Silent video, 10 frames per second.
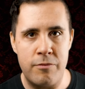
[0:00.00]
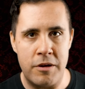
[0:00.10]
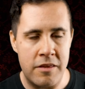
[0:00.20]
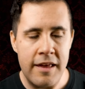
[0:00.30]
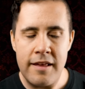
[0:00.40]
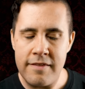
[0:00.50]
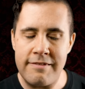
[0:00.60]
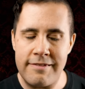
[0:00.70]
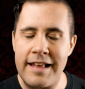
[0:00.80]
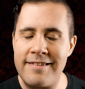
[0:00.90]
but
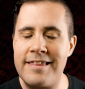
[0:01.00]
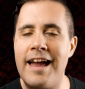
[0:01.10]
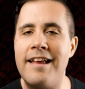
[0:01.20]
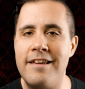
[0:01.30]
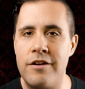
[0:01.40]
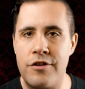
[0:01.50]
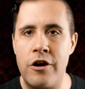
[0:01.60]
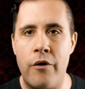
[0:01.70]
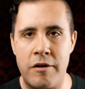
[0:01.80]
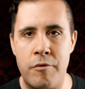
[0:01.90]
that's the idea they're
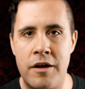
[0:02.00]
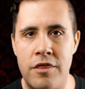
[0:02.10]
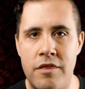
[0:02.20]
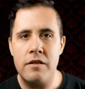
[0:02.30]
going with.